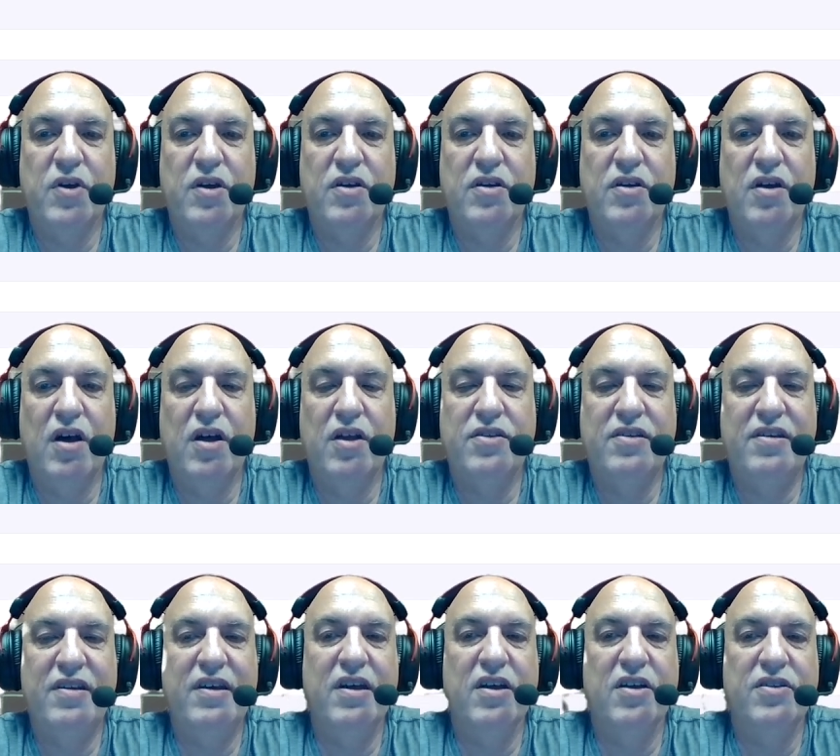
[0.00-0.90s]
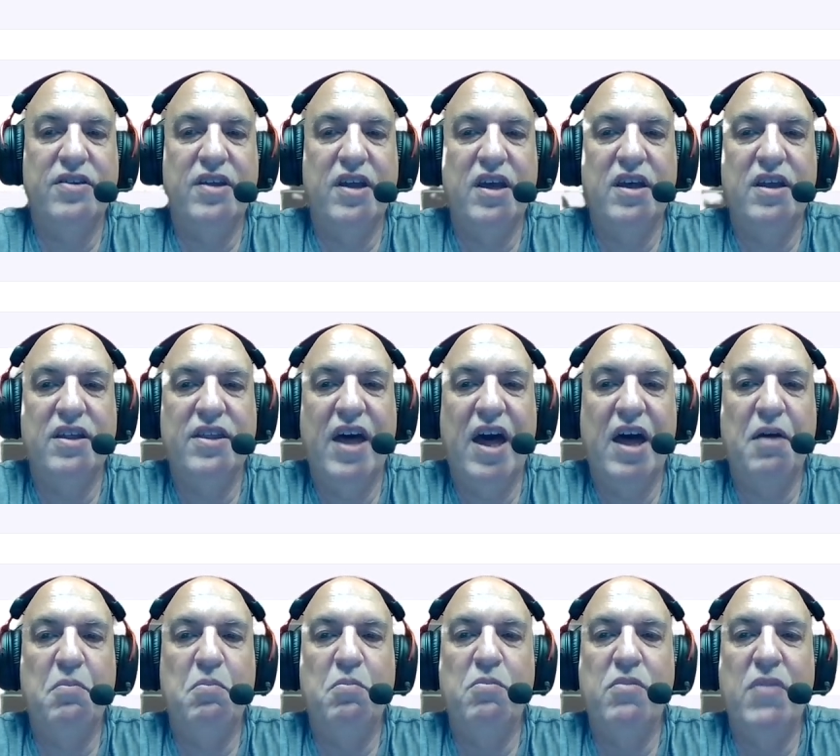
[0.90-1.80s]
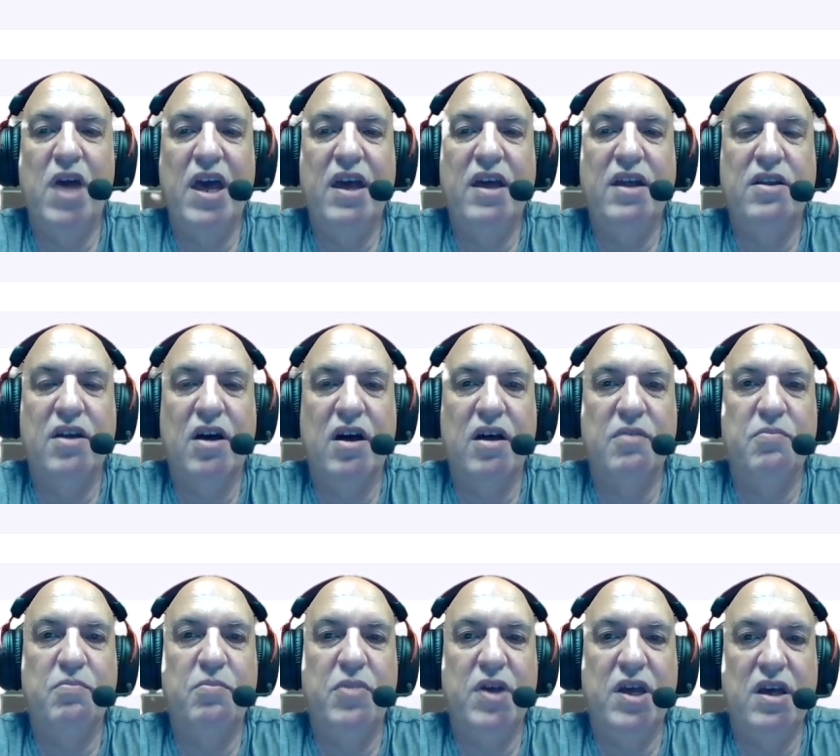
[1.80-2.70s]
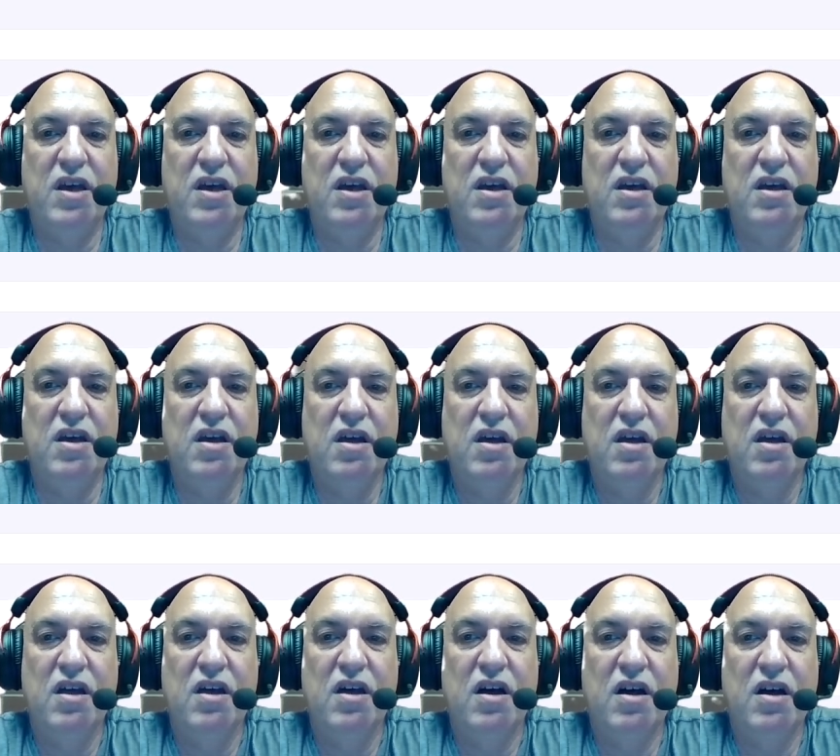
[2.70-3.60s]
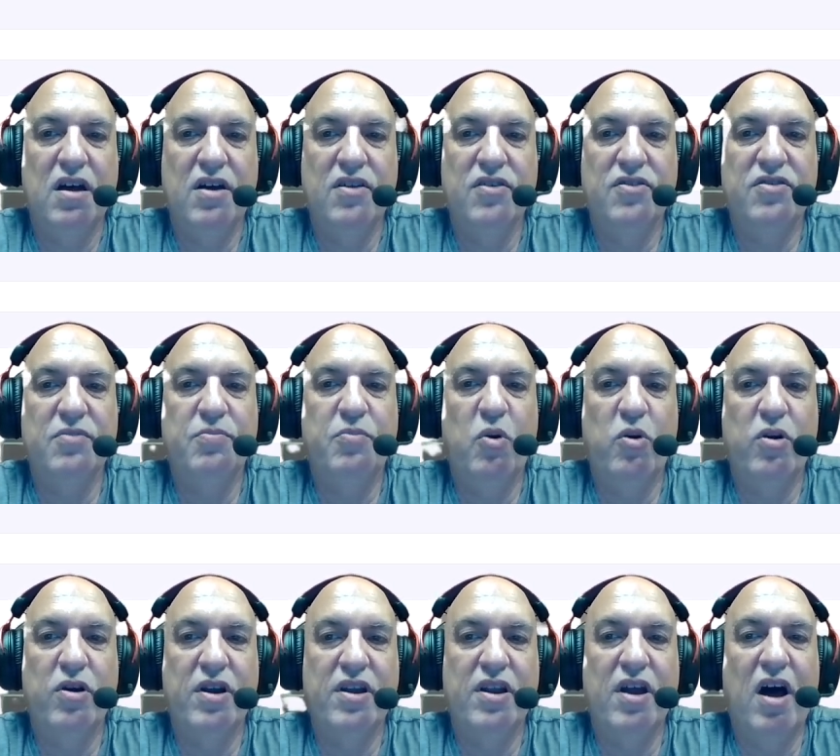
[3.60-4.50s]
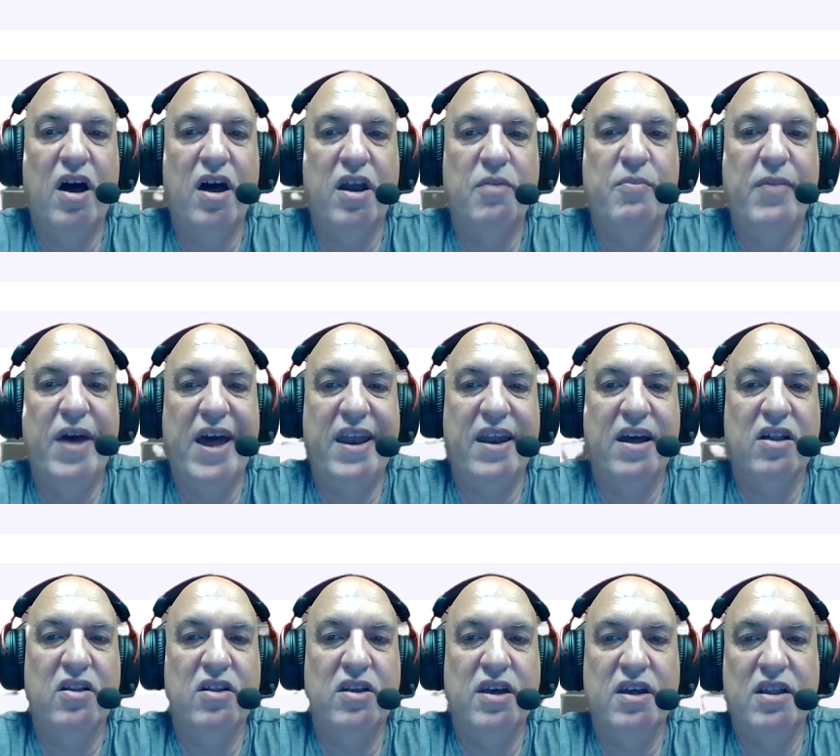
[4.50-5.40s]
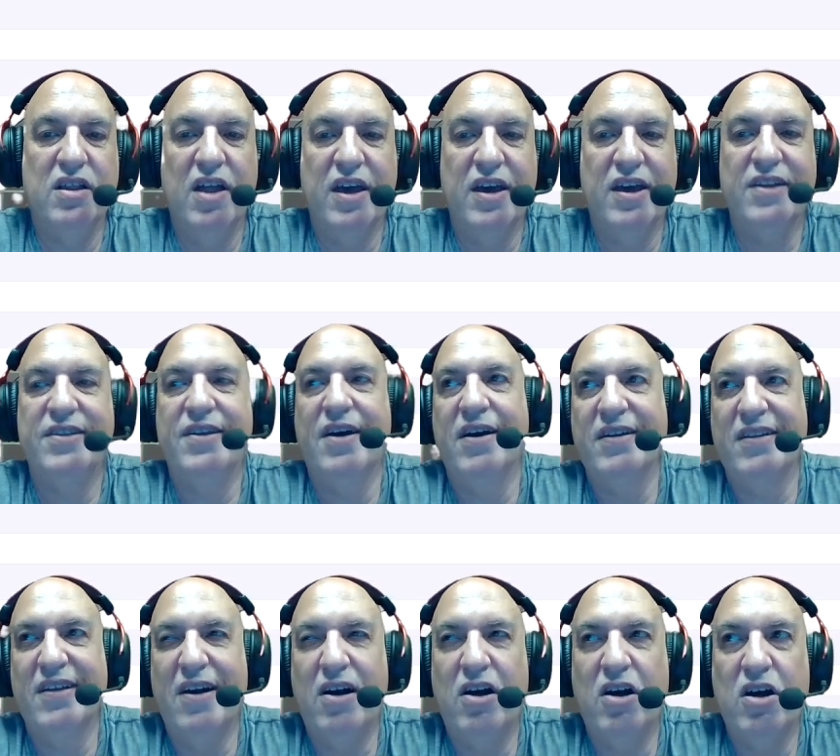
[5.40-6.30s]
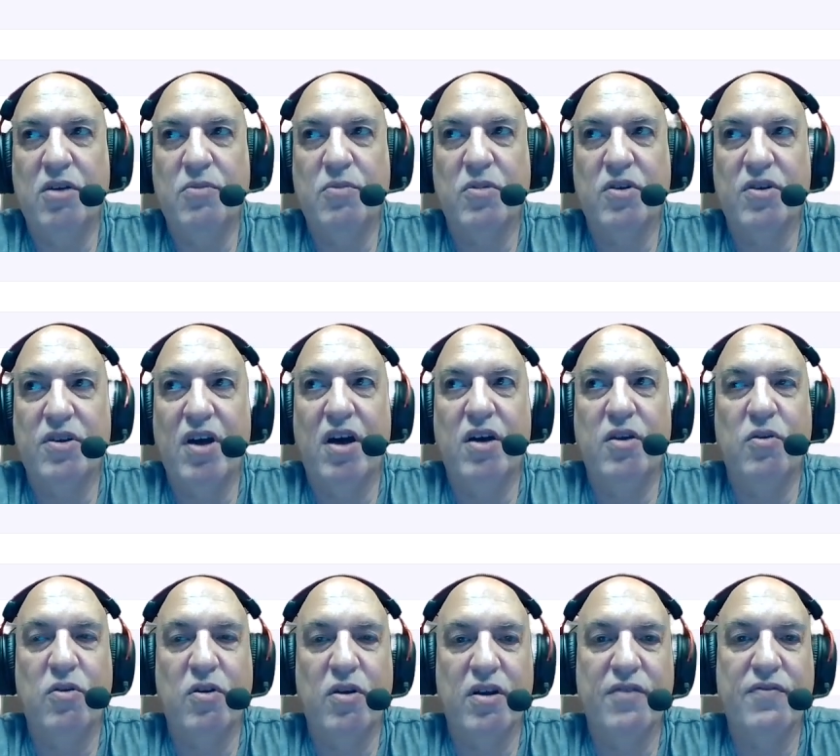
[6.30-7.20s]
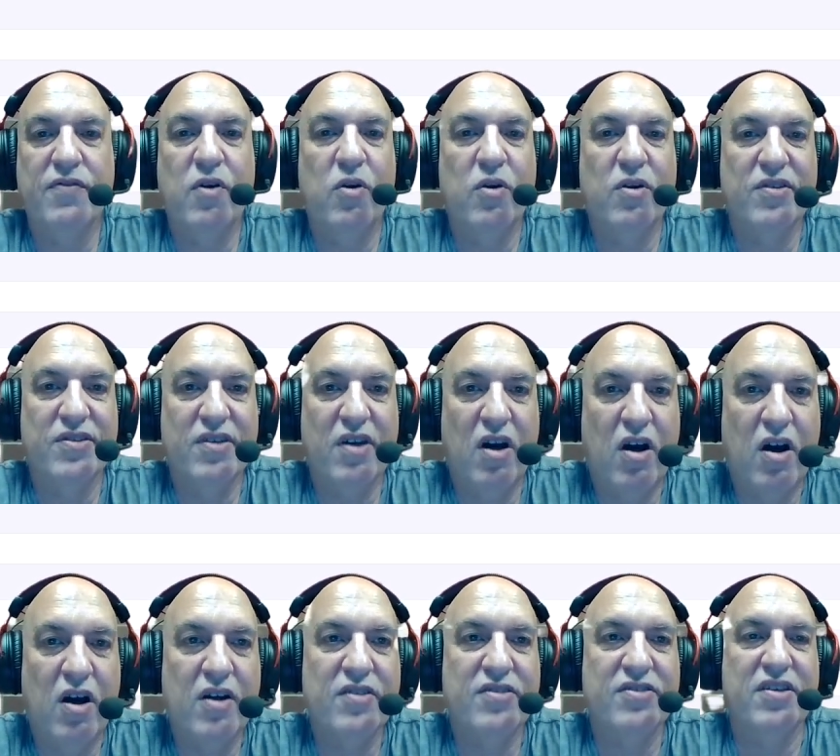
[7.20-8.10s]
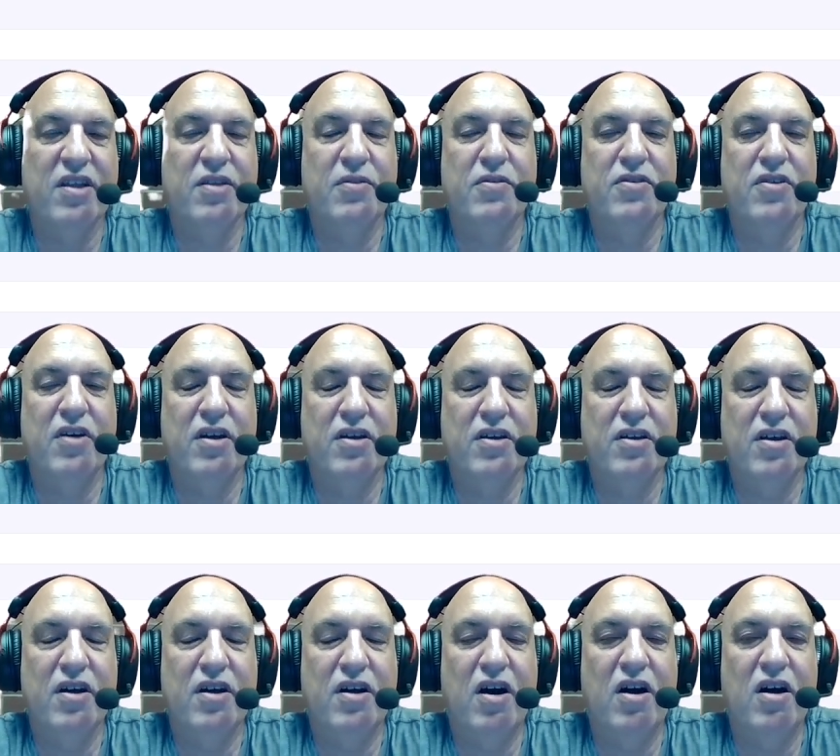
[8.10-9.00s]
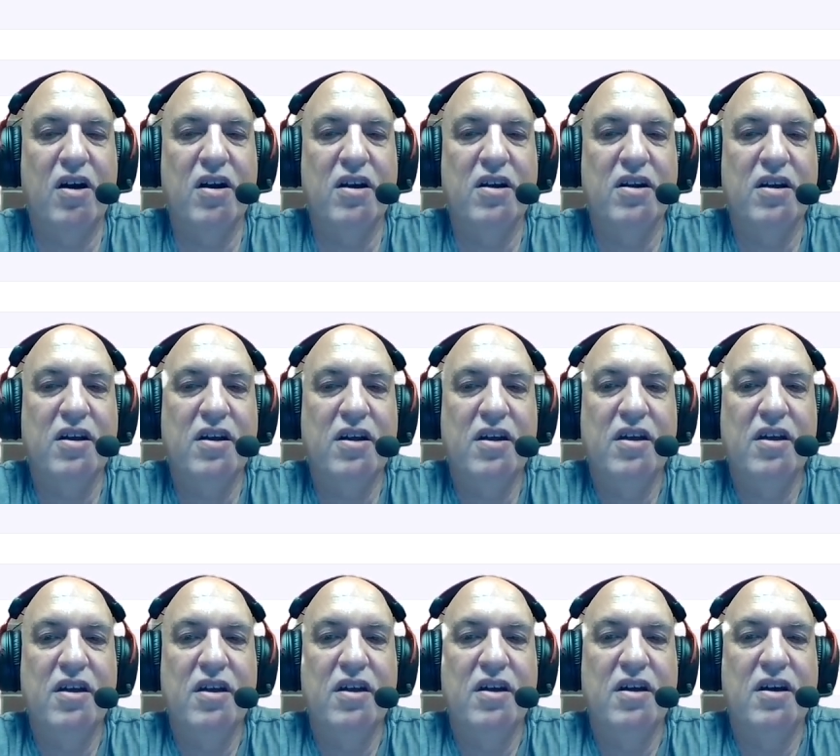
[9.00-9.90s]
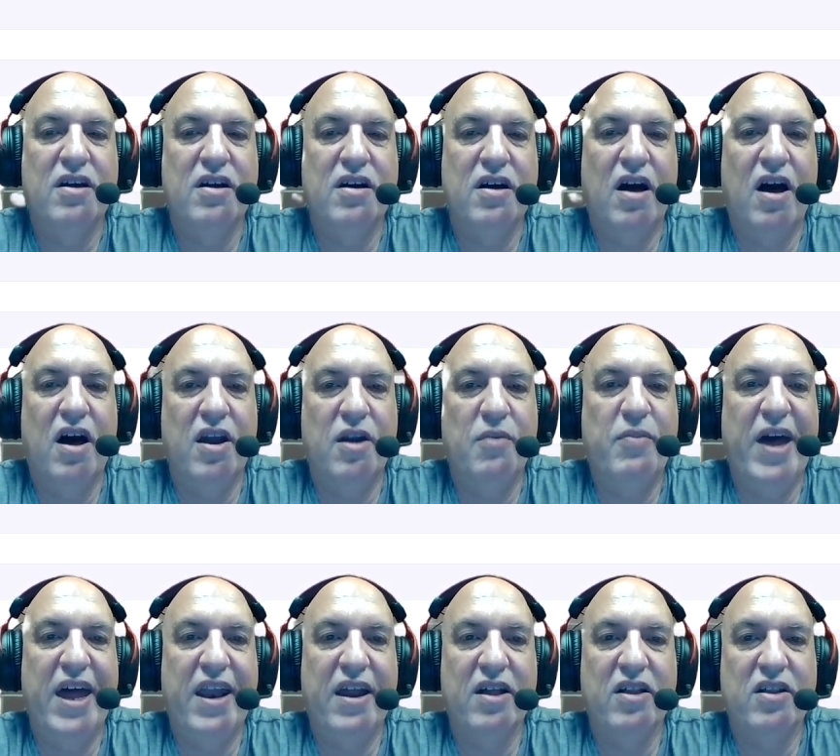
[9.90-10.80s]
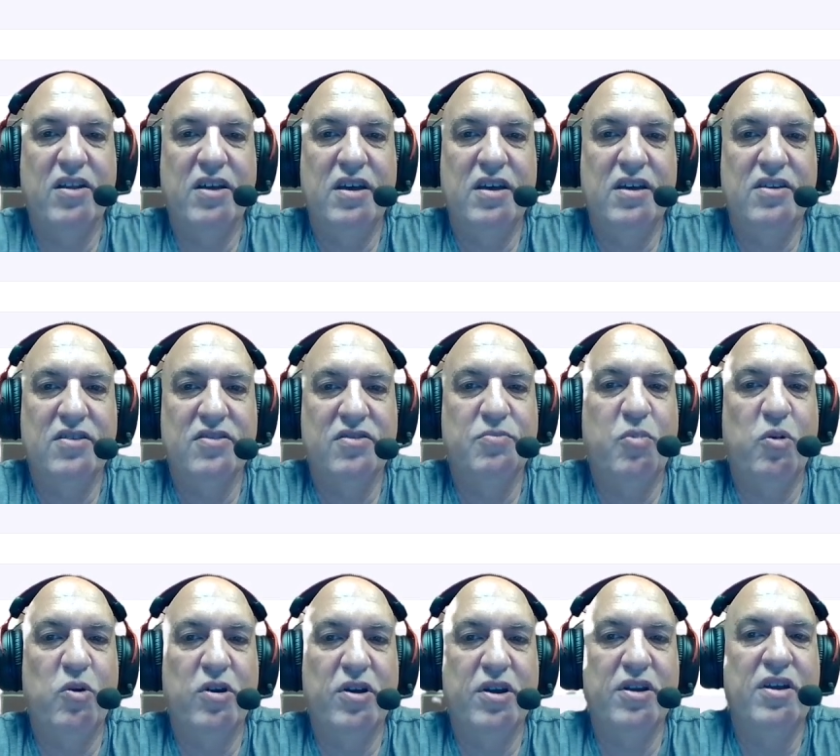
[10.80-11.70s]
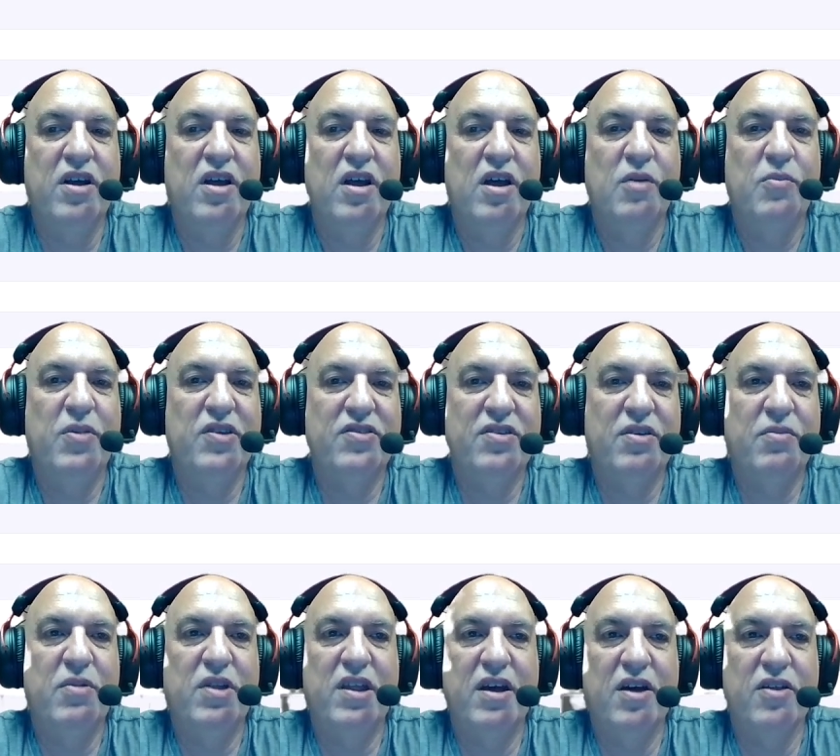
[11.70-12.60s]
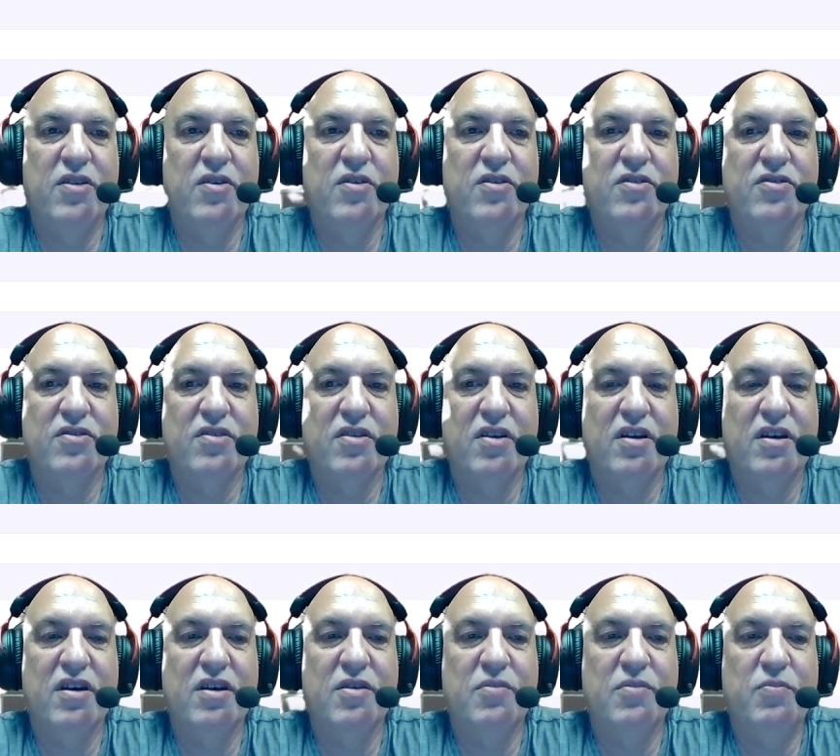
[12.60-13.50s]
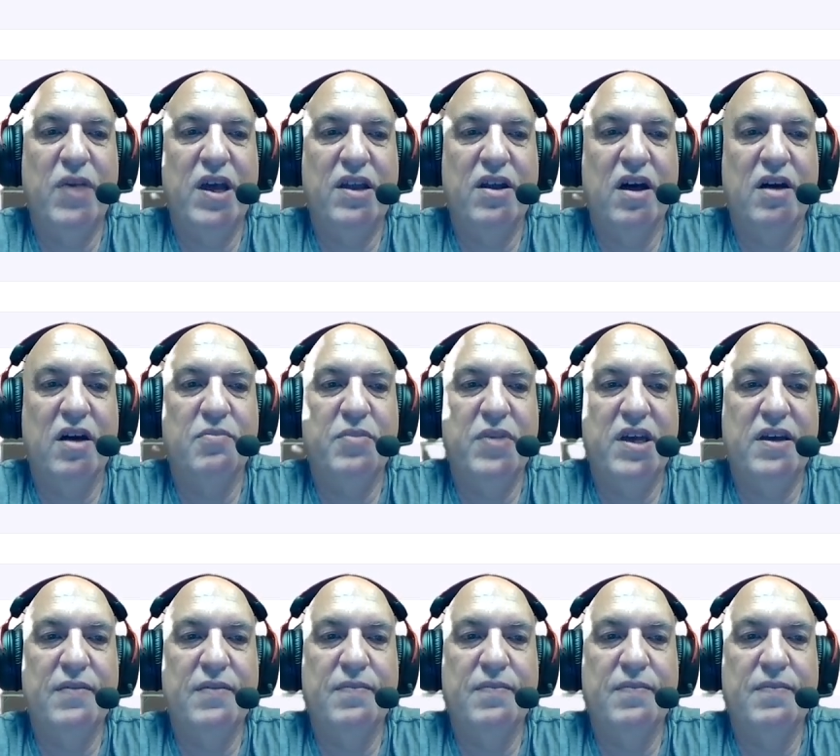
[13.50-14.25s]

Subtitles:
a TLD that may not be supported automatically, like a .com or .org, of course, are automatically supported, but some of the others may not be.